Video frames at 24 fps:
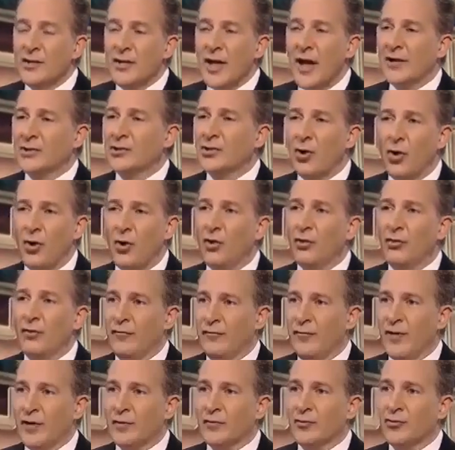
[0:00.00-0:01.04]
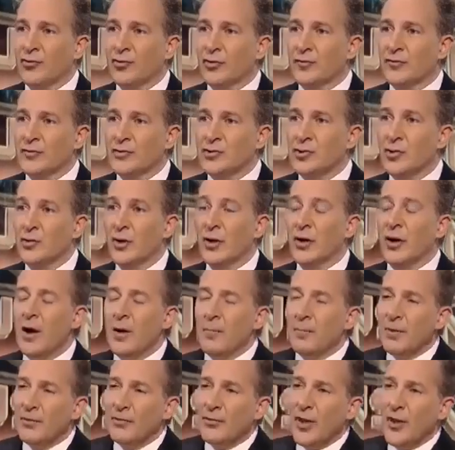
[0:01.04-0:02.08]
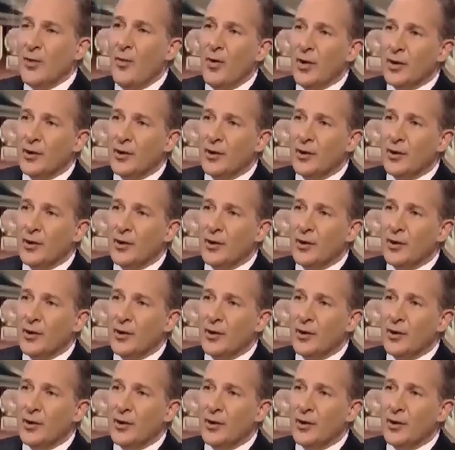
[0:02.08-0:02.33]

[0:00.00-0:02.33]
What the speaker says: That's all the Federal Reserve is doing. But they